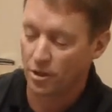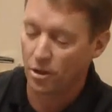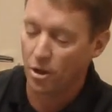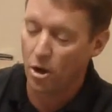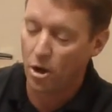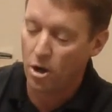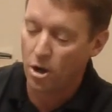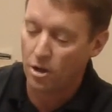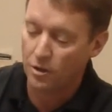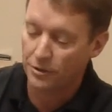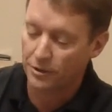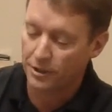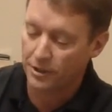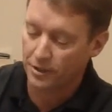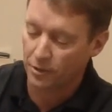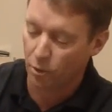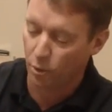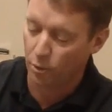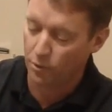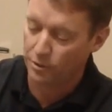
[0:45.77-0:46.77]
along
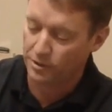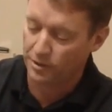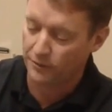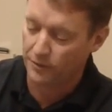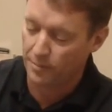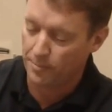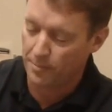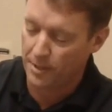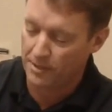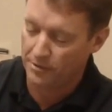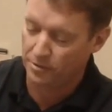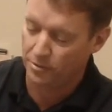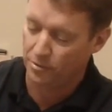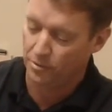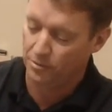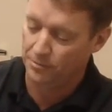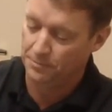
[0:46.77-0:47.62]
the course of the muscle.